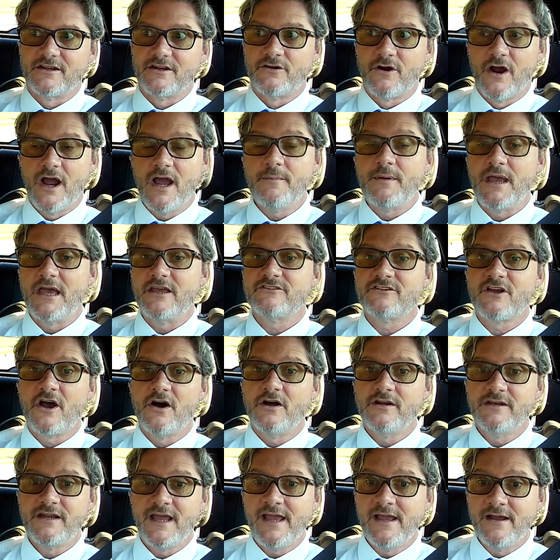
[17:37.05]
Crime has
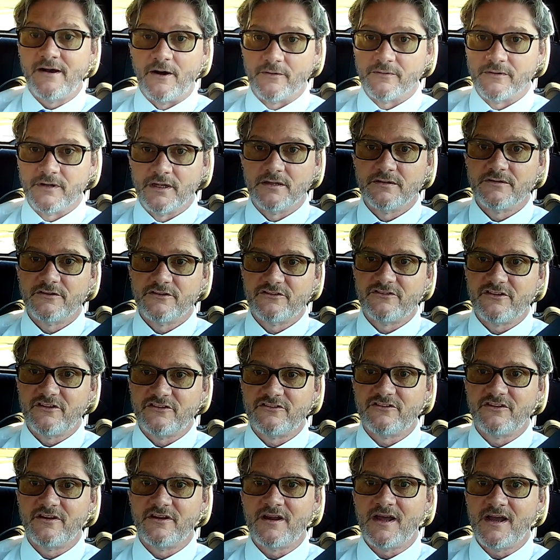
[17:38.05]
gone down since
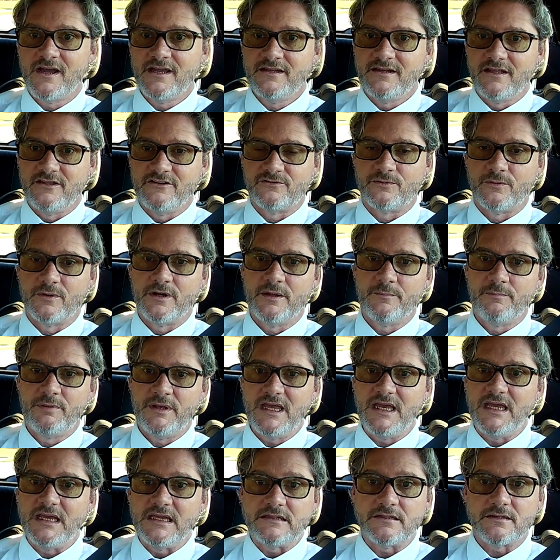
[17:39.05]
the 90s when it
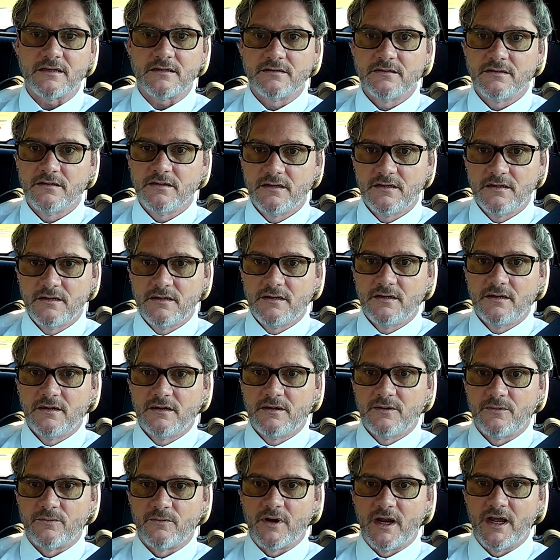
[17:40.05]
peaked,
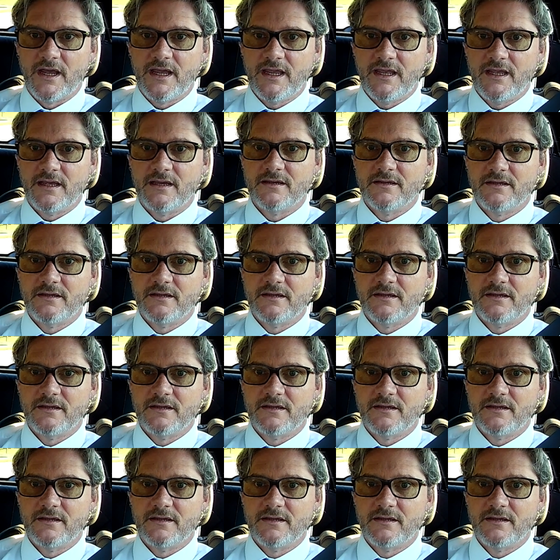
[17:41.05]
right?